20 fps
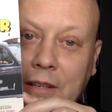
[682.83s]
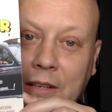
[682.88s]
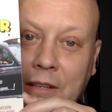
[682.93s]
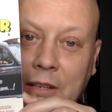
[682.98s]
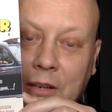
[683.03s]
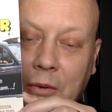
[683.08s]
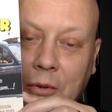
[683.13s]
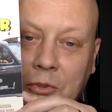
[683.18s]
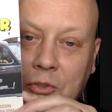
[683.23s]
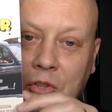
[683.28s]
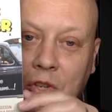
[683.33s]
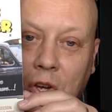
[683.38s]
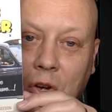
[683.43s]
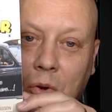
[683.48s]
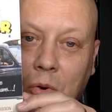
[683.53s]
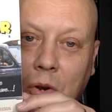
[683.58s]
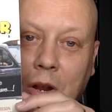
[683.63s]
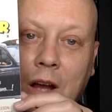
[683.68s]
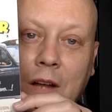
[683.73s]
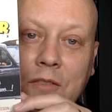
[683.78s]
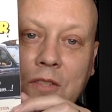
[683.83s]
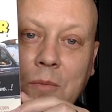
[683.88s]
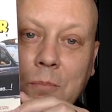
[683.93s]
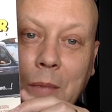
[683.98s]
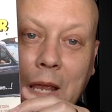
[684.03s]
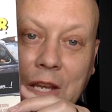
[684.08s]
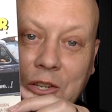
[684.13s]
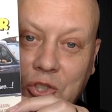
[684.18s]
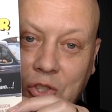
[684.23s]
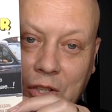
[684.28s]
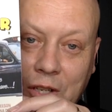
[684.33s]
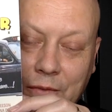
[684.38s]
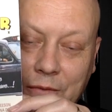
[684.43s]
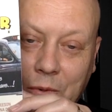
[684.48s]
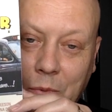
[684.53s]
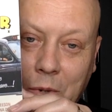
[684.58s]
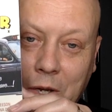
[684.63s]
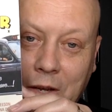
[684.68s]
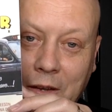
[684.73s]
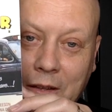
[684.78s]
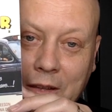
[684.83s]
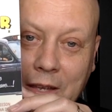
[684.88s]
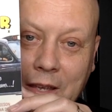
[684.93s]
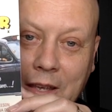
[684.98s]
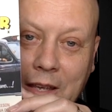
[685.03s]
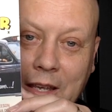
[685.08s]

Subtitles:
you know, there's no consummation, if you will.